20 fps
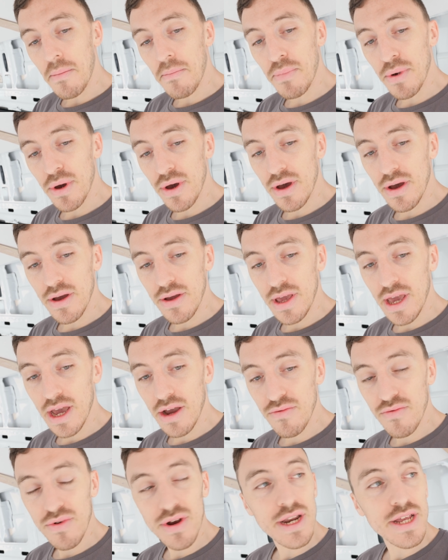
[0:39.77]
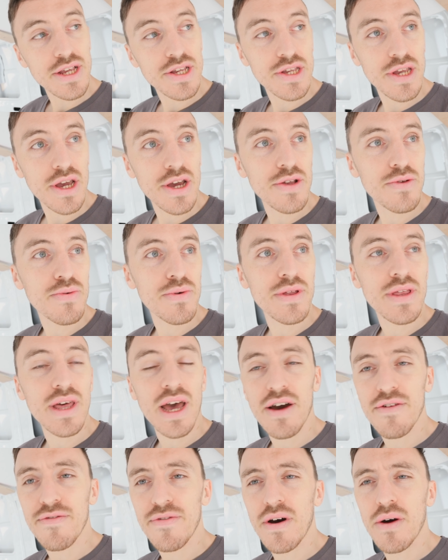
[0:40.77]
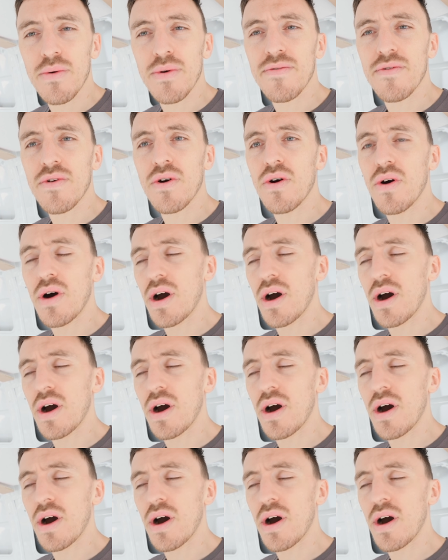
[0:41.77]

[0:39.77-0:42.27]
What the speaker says: but yeah, really stoked with how far we've got.